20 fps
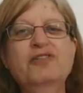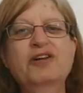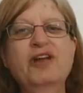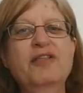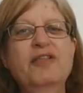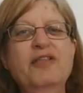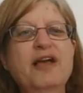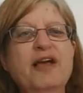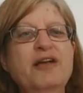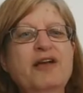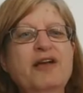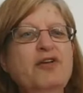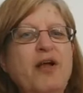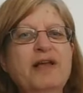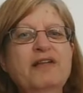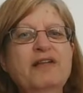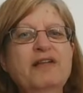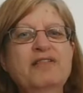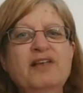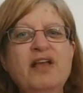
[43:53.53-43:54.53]
you know they're
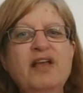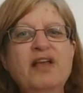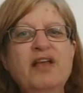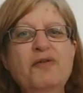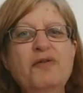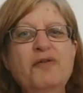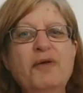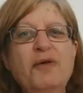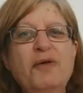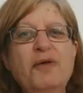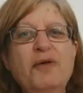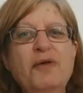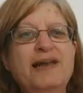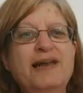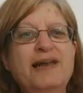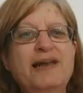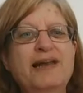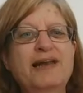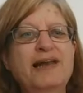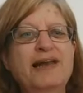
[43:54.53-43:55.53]
growing so
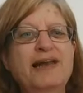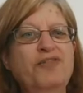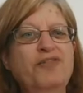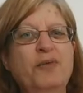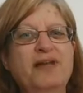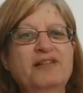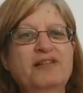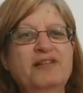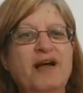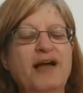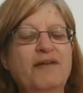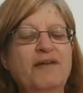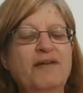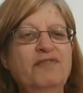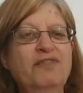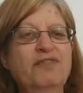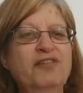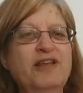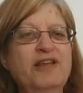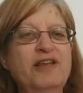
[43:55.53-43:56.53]
rapidly in the few weeks I
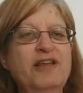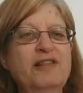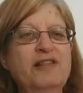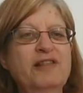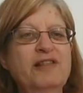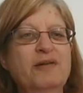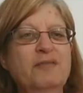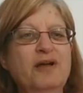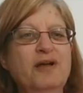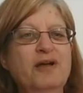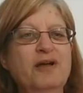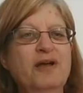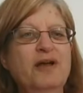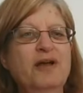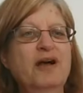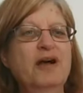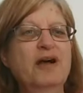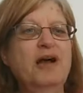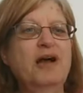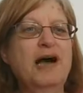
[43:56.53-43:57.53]
haven't seen them,
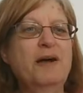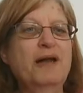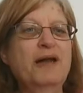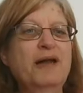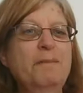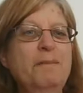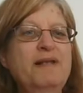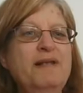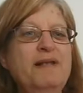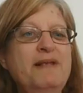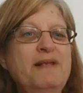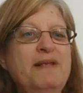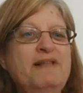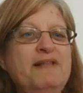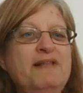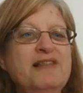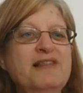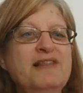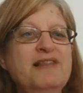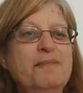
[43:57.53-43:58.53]
um, and I'm
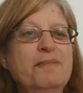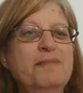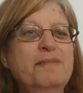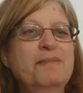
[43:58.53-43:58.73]
missing them.